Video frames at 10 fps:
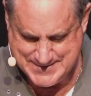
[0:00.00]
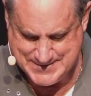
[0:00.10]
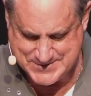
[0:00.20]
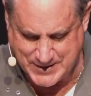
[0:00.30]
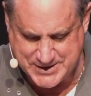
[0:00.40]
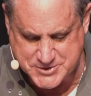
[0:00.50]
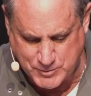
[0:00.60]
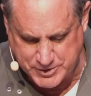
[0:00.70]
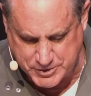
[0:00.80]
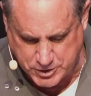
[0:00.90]
So I just
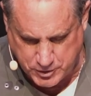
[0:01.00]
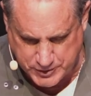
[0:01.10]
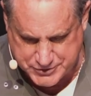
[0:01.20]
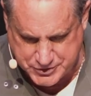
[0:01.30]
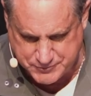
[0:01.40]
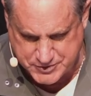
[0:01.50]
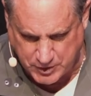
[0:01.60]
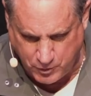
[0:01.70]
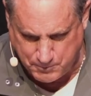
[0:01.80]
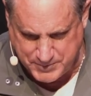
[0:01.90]
want to encourage you,
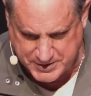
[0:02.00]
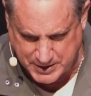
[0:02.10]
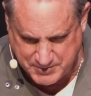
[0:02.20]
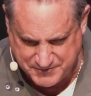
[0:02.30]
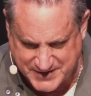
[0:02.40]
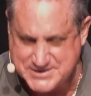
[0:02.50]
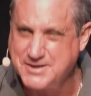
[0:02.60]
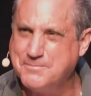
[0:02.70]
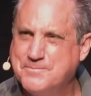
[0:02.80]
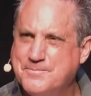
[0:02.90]
don't become a victim.